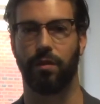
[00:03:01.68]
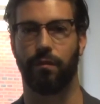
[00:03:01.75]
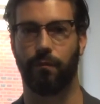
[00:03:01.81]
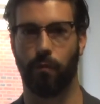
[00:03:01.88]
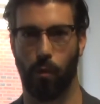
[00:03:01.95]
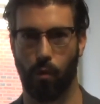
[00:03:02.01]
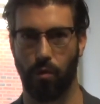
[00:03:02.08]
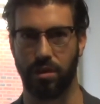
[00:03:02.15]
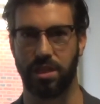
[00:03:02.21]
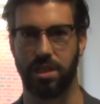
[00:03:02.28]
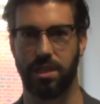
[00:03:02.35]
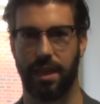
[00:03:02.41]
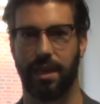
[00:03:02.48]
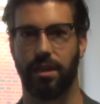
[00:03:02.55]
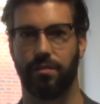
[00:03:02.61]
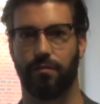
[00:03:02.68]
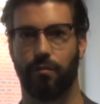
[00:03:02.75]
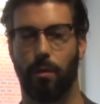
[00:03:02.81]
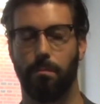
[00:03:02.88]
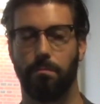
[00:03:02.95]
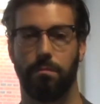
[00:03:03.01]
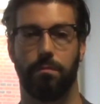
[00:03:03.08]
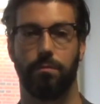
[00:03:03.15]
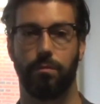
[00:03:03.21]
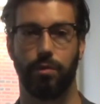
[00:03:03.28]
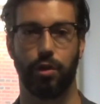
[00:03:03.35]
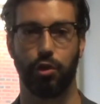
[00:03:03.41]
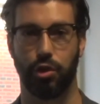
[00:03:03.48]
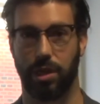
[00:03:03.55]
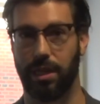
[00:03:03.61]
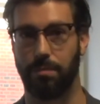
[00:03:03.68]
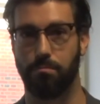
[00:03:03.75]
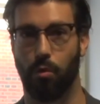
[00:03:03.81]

4 and 6 from usually